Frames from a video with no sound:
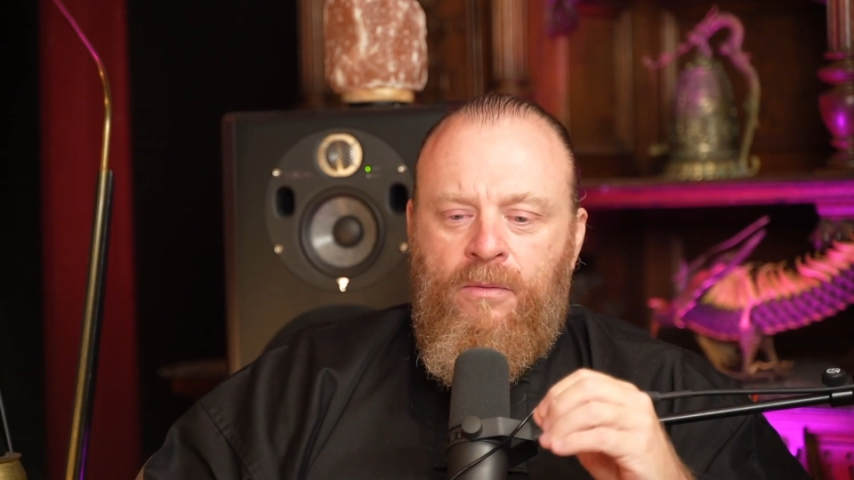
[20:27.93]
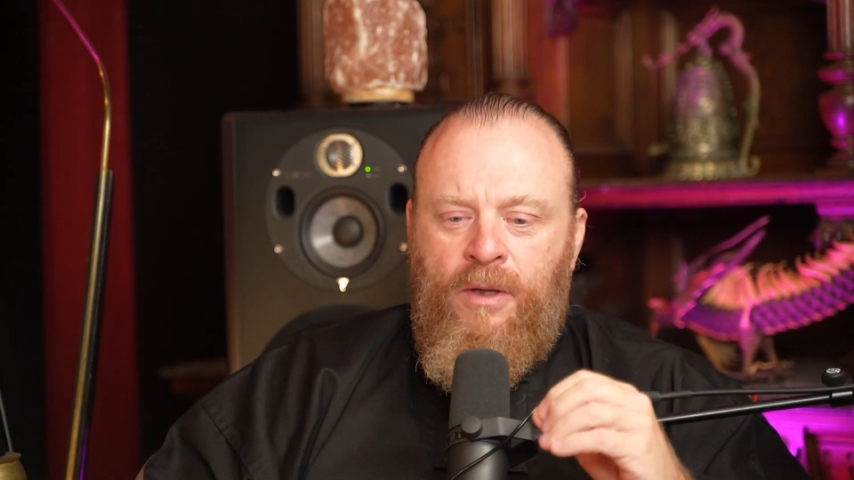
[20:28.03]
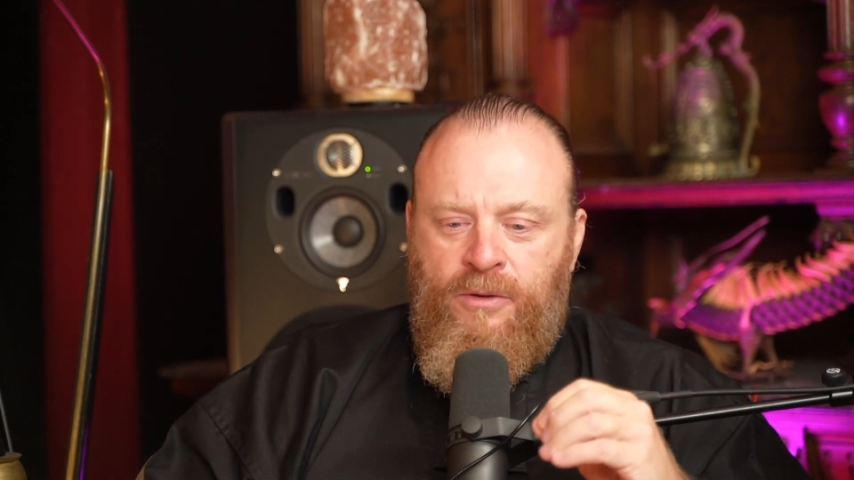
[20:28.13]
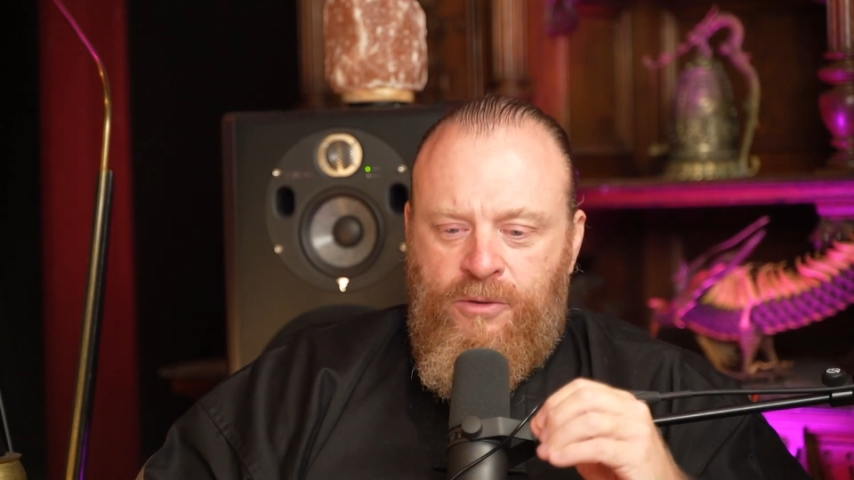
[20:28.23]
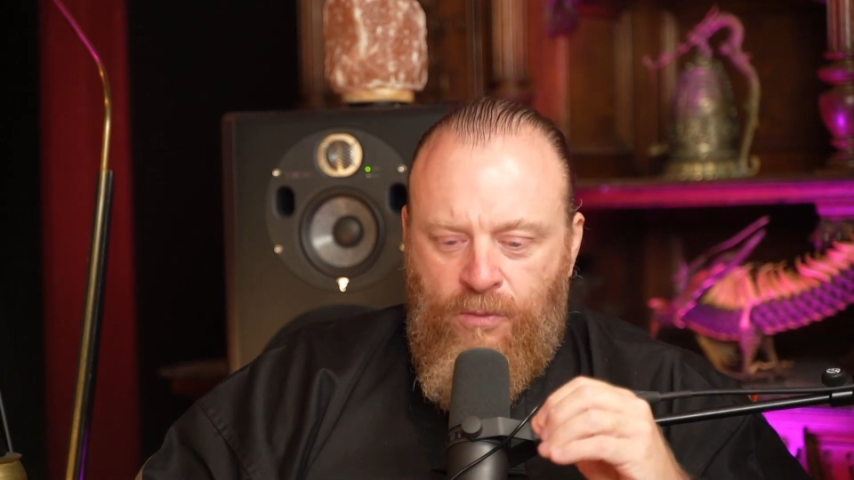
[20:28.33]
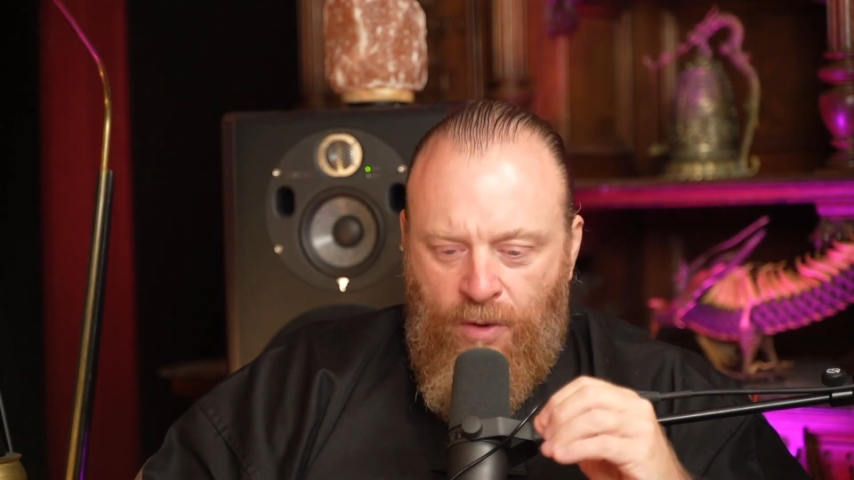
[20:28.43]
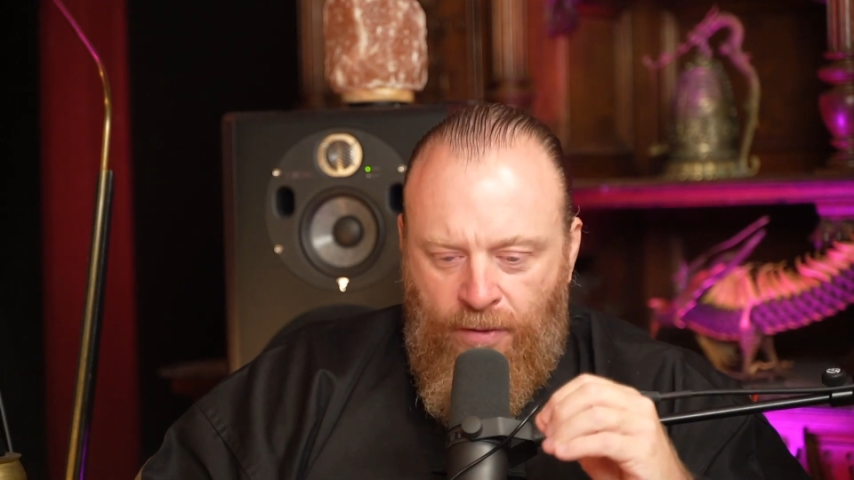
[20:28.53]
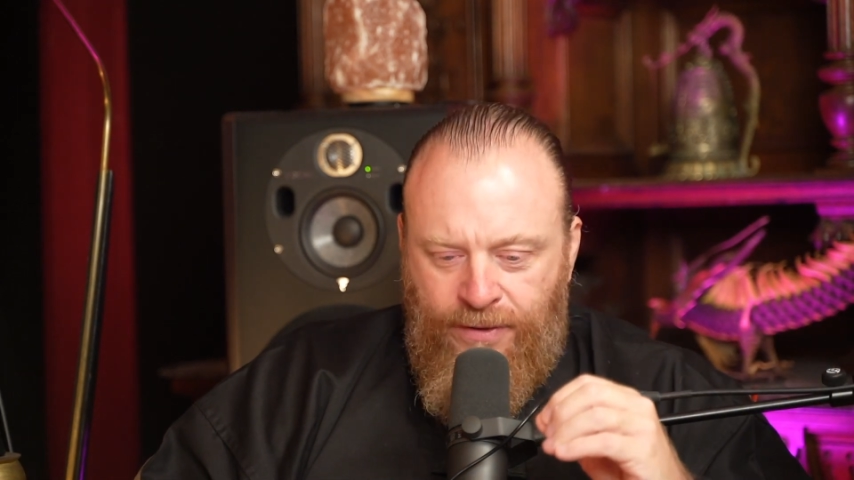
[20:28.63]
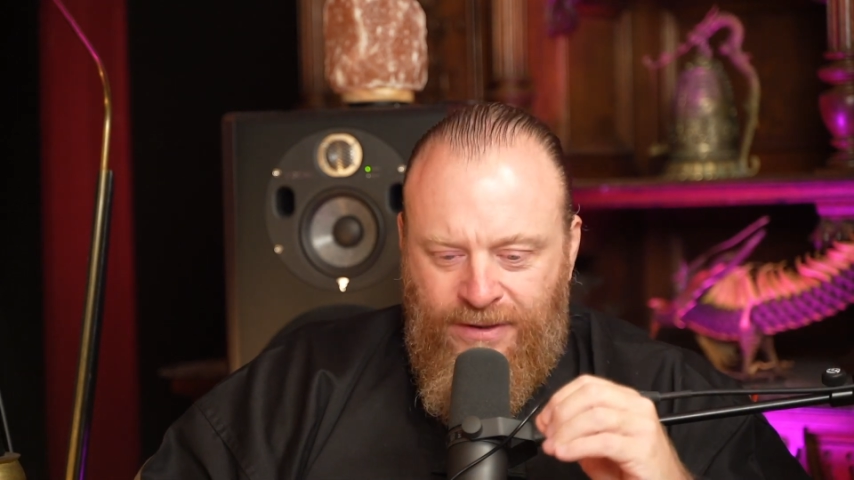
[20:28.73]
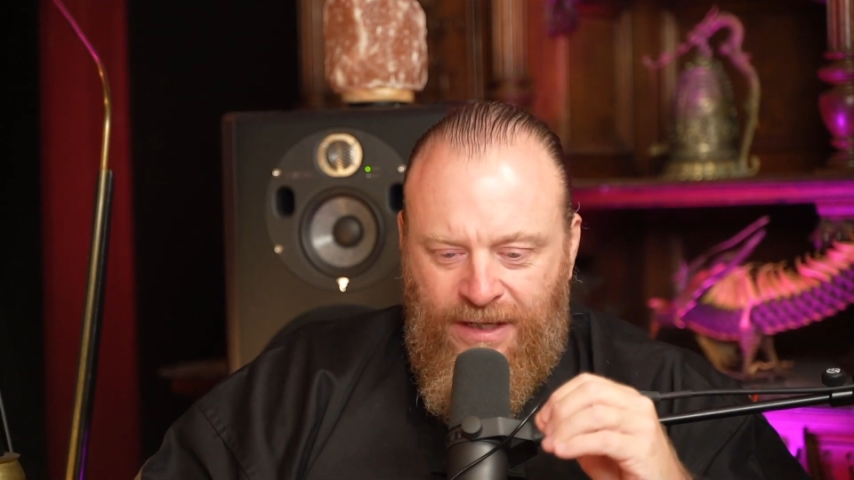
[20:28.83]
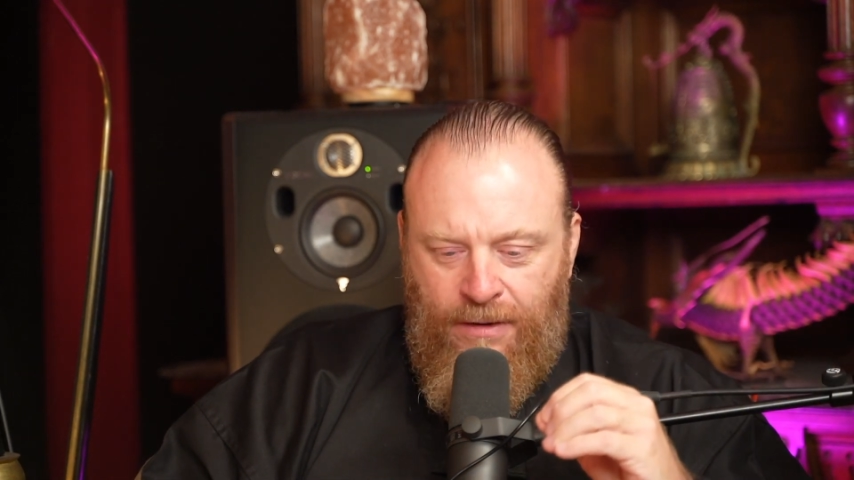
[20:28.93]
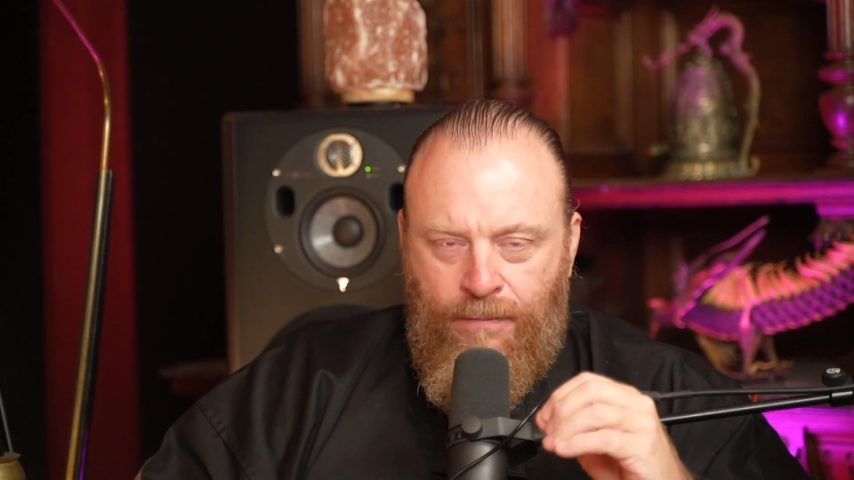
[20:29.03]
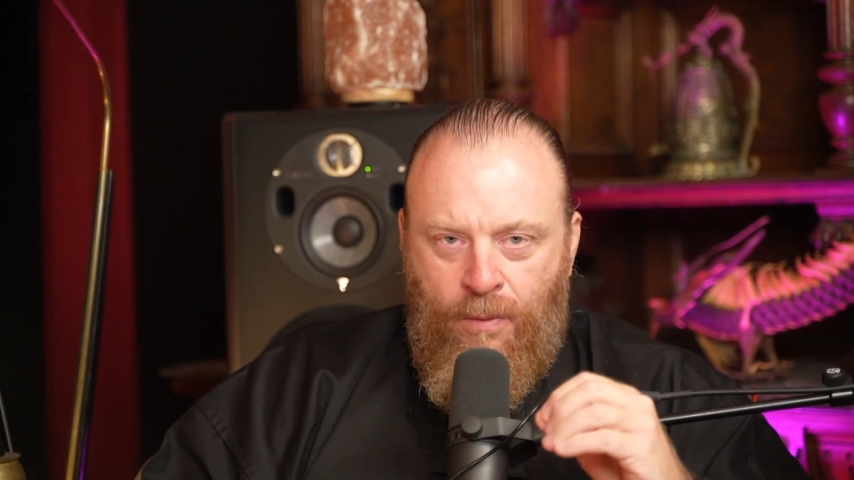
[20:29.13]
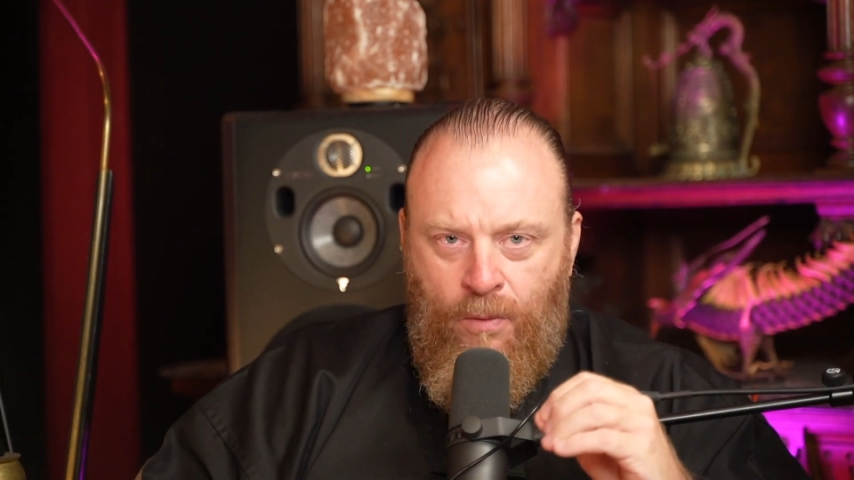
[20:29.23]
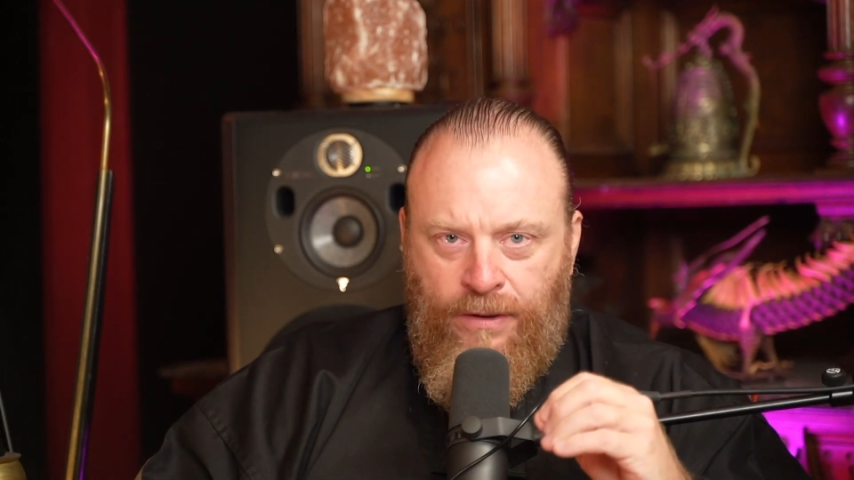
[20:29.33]
that you were on the center
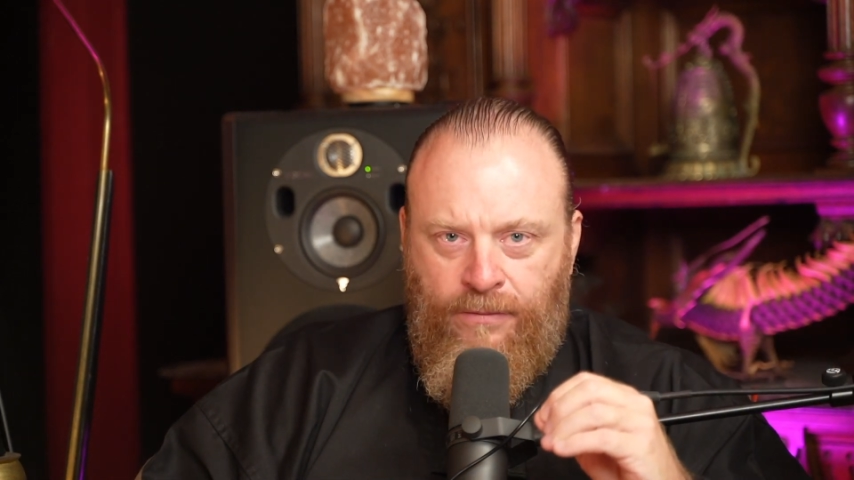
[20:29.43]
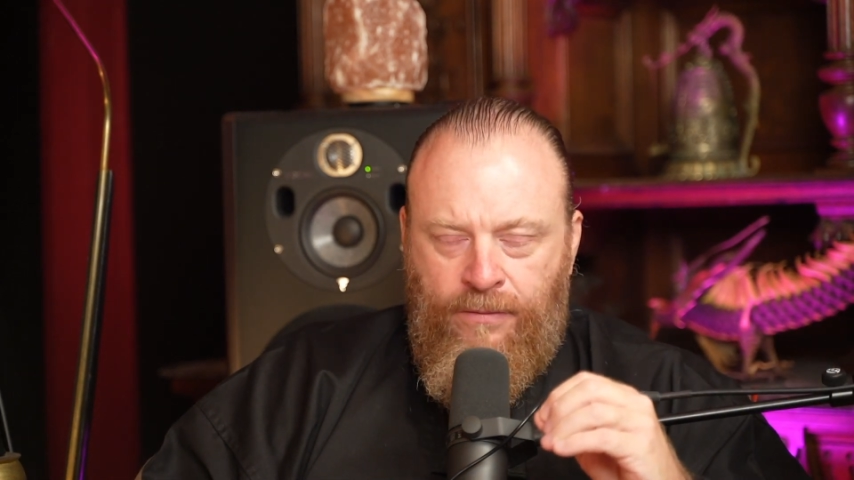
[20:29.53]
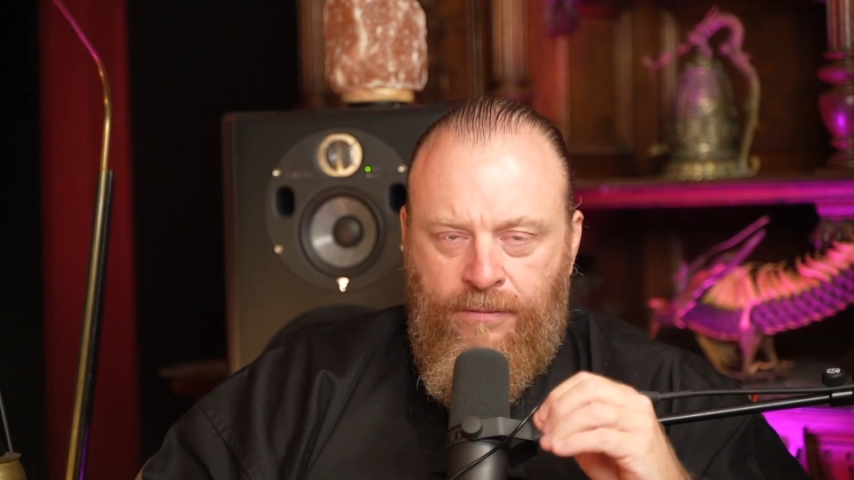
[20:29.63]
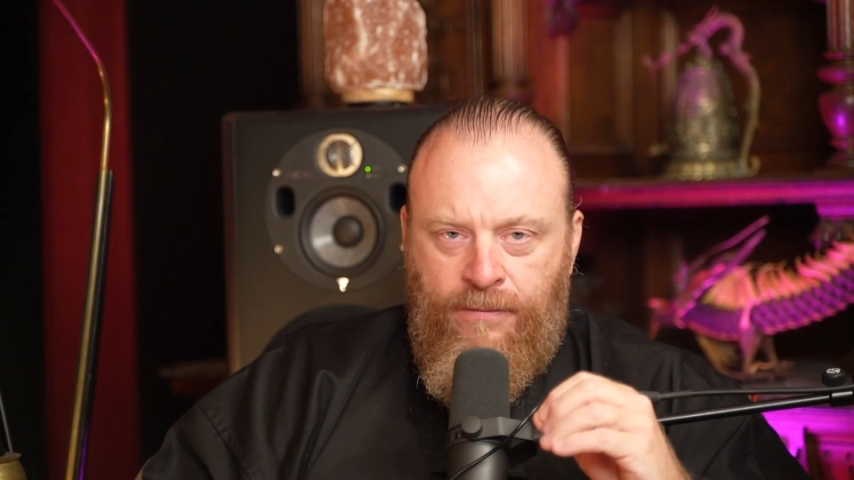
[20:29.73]
point.